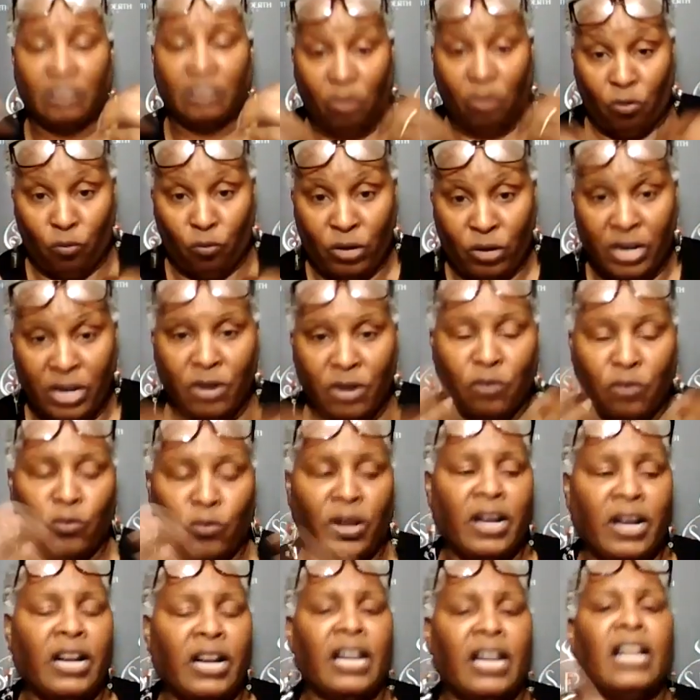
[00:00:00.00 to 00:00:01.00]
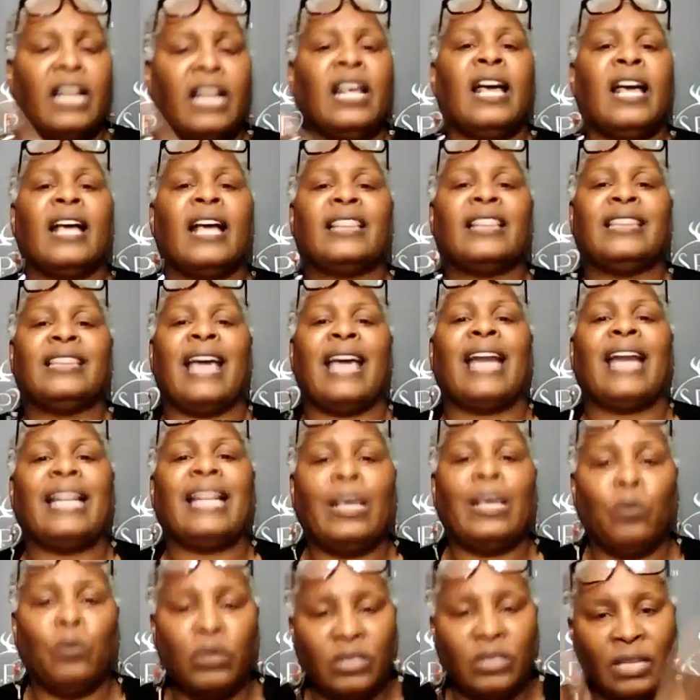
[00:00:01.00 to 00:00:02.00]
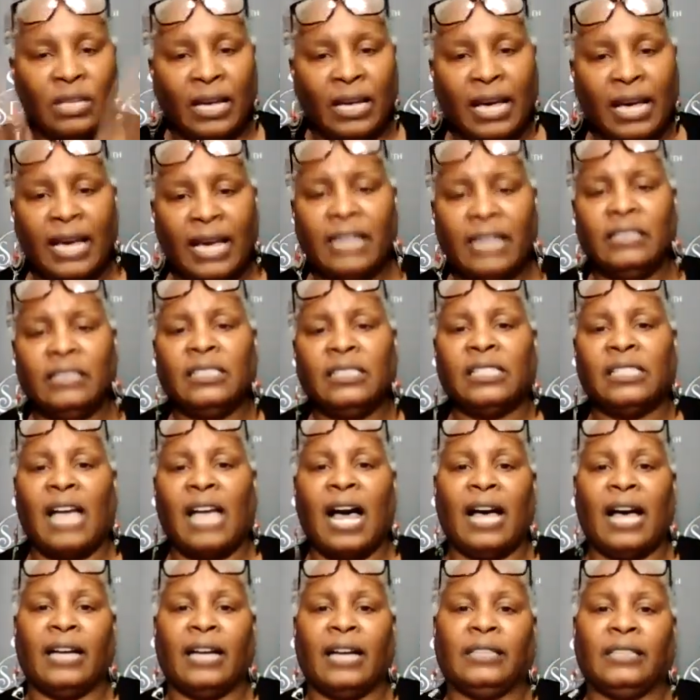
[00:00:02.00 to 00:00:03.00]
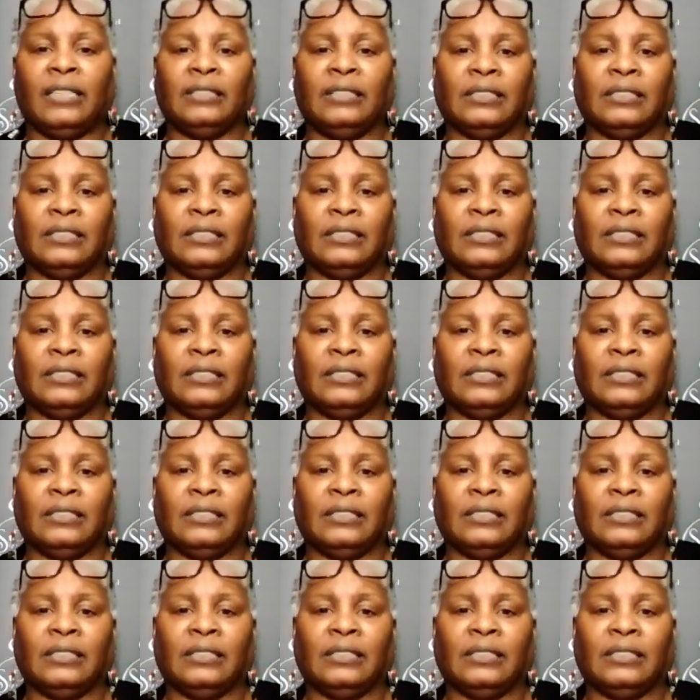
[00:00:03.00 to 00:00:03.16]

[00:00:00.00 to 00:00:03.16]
a reader reading it, that it was an inside.